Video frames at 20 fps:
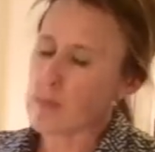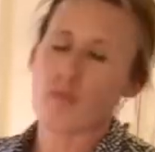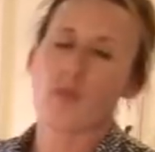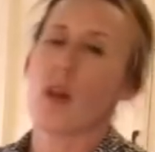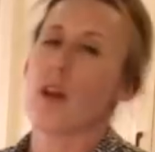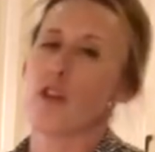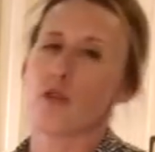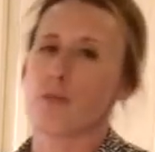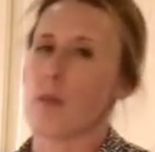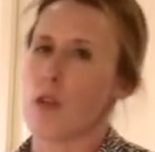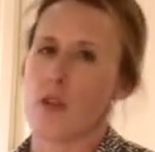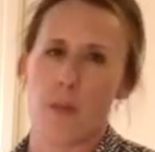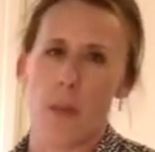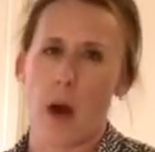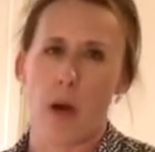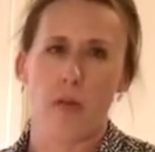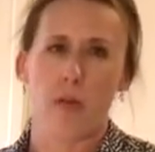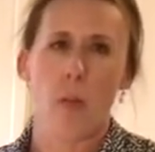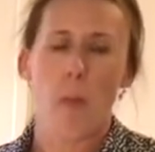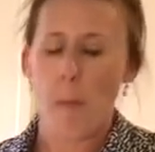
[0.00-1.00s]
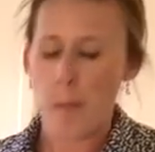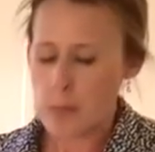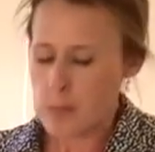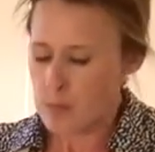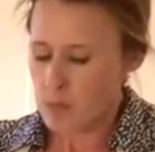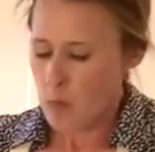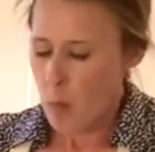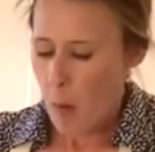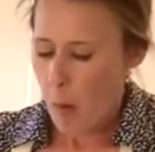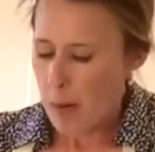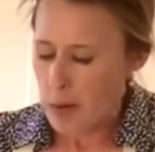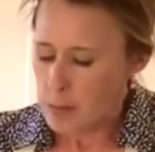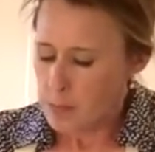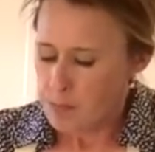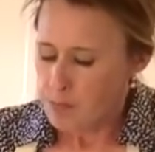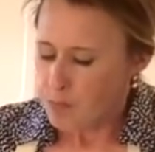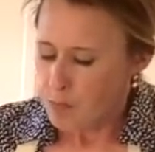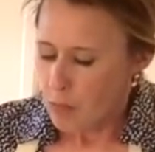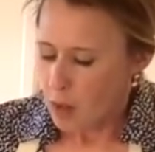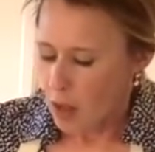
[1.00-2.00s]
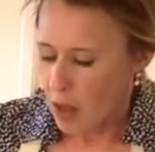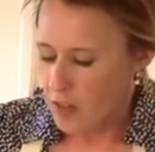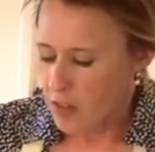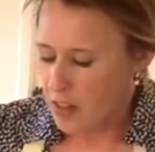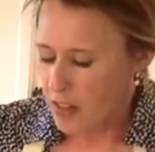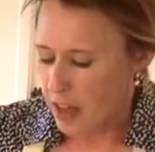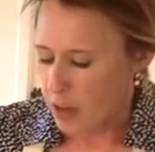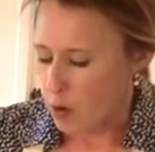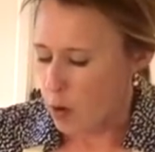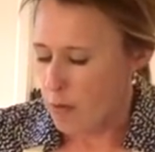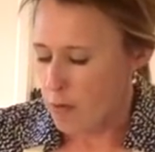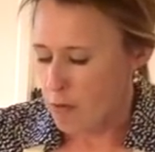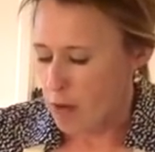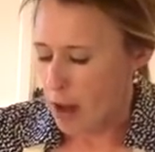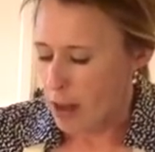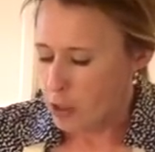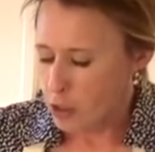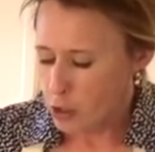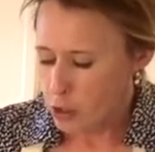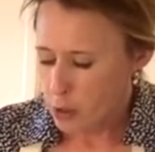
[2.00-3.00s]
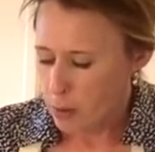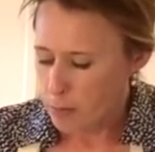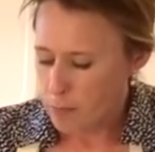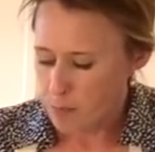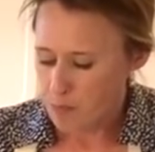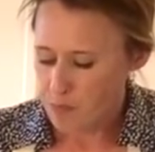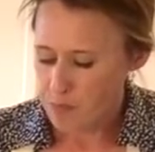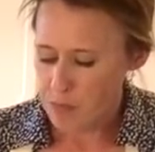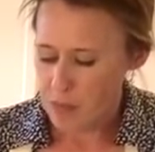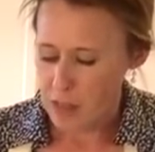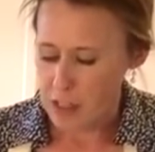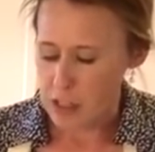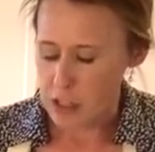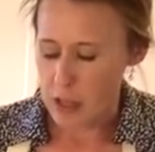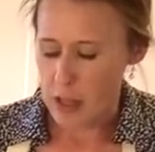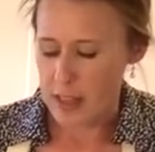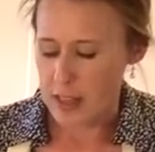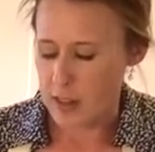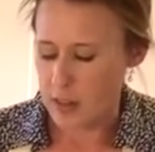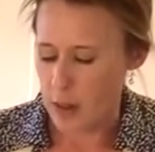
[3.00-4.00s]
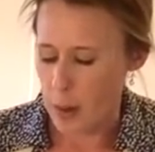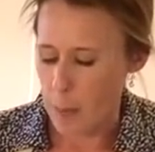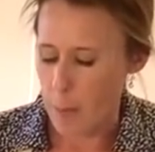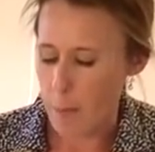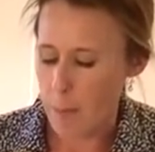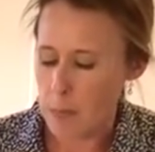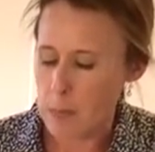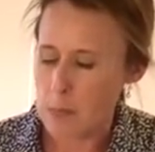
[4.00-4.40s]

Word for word: They just melt in your mouth. And then that creme fraiche is like the,